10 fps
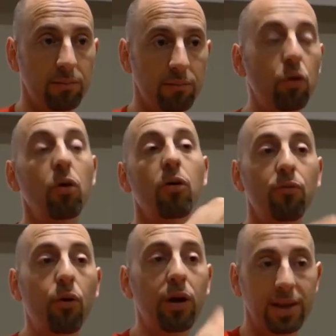So,
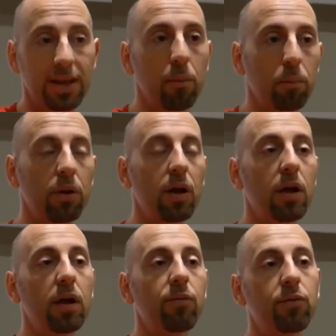for example,
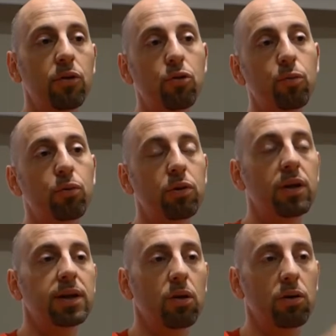if the throughput
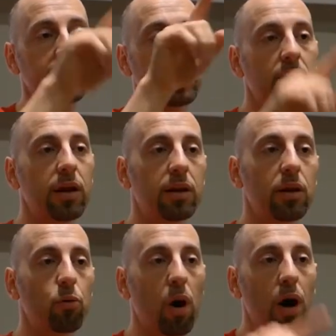is
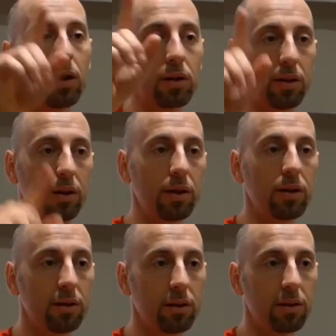oscillating wildly,